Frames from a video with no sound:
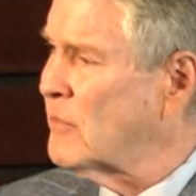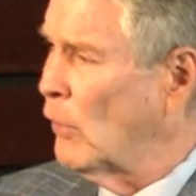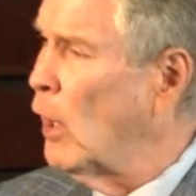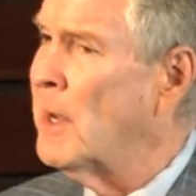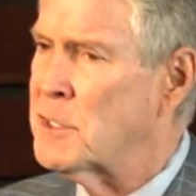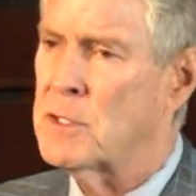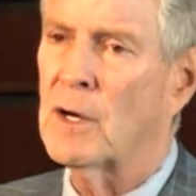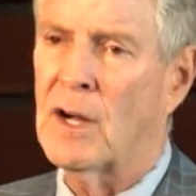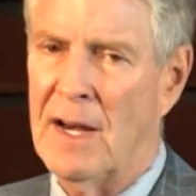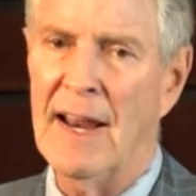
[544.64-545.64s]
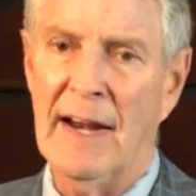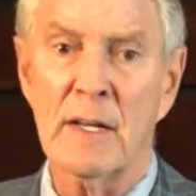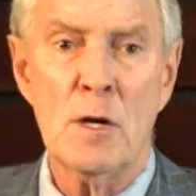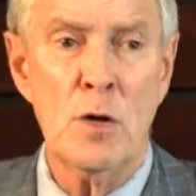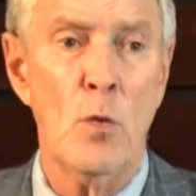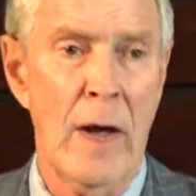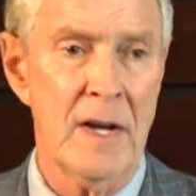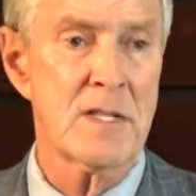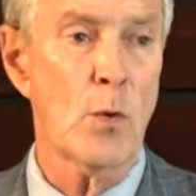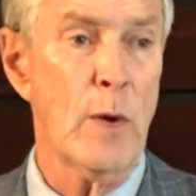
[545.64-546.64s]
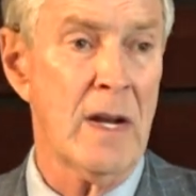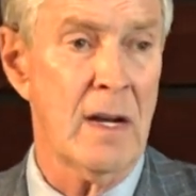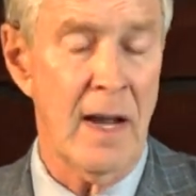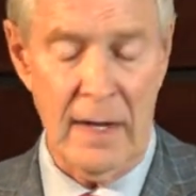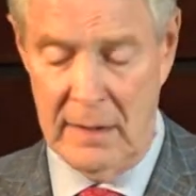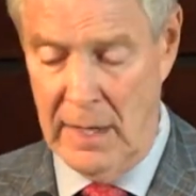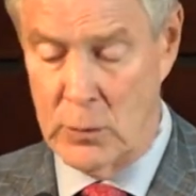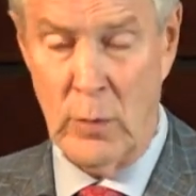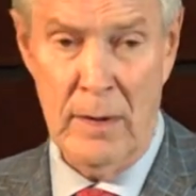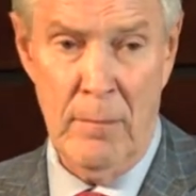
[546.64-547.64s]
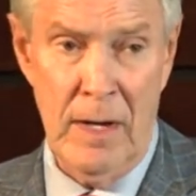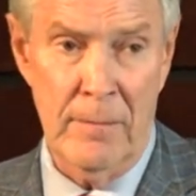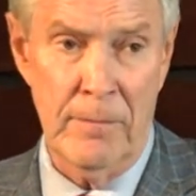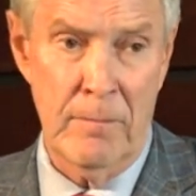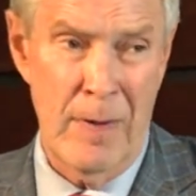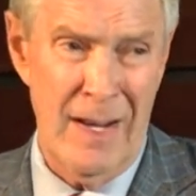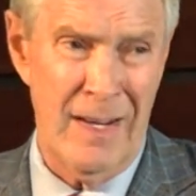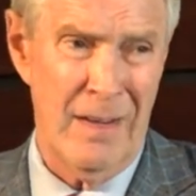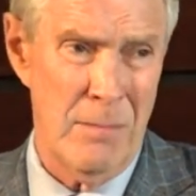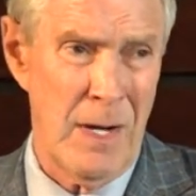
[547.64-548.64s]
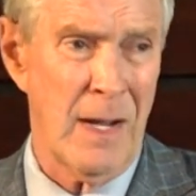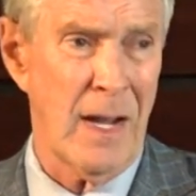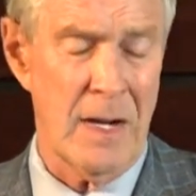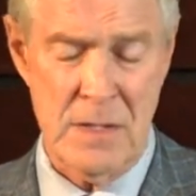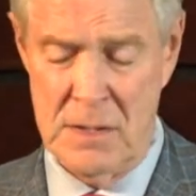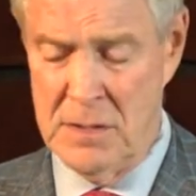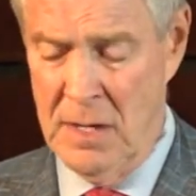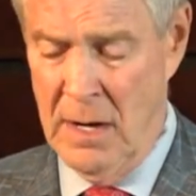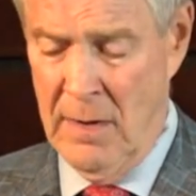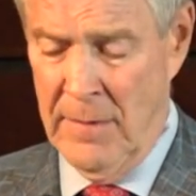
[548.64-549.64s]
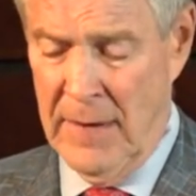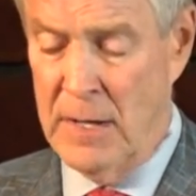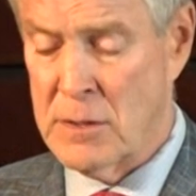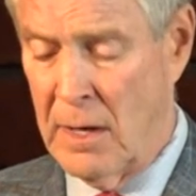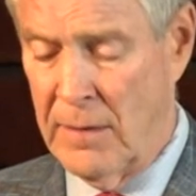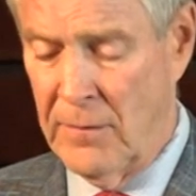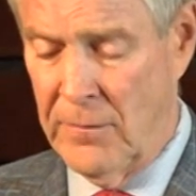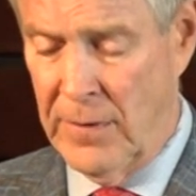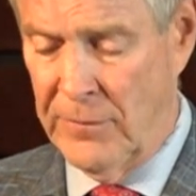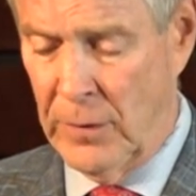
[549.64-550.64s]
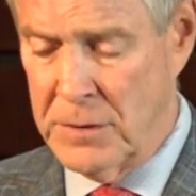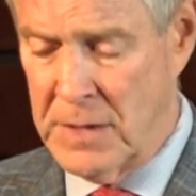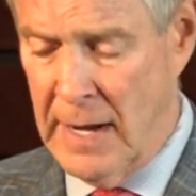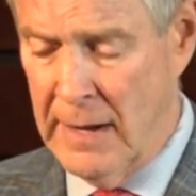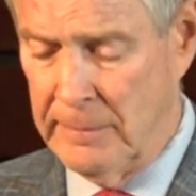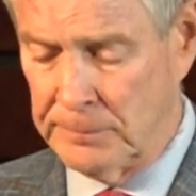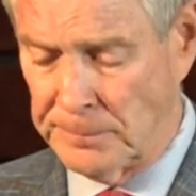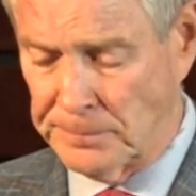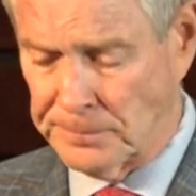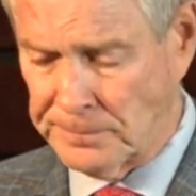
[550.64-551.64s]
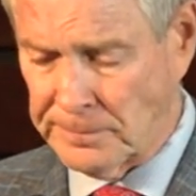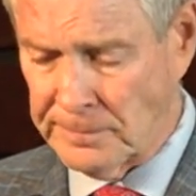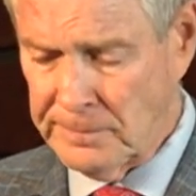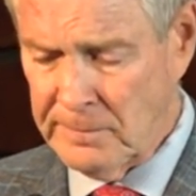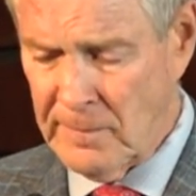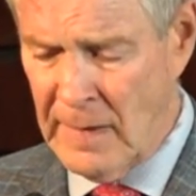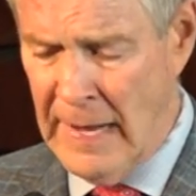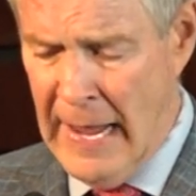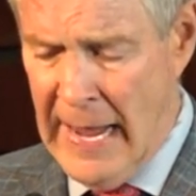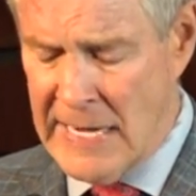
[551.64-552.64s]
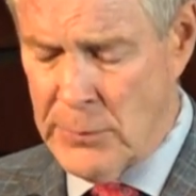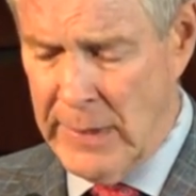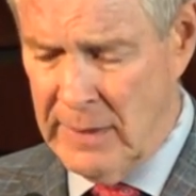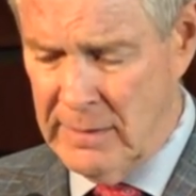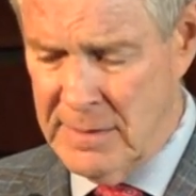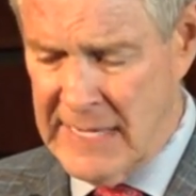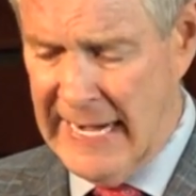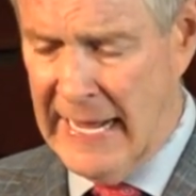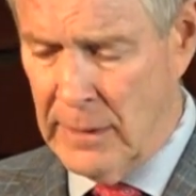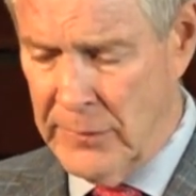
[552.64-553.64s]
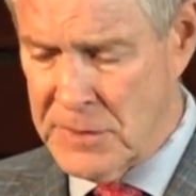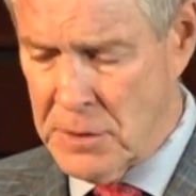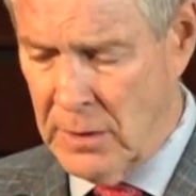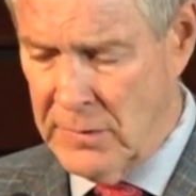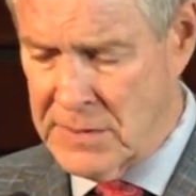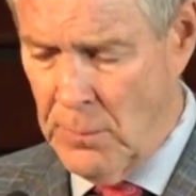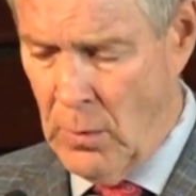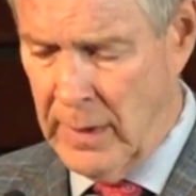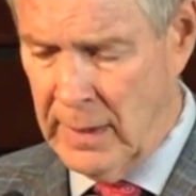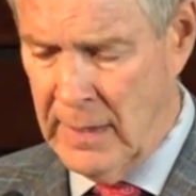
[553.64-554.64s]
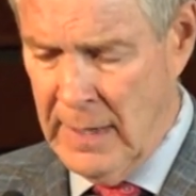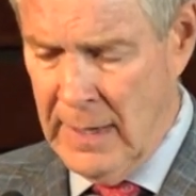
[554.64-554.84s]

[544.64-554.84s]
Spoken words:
for us to connect, in new ways that we connect as we meet in many cases, each other for the first time. As we set out on this journey this morning,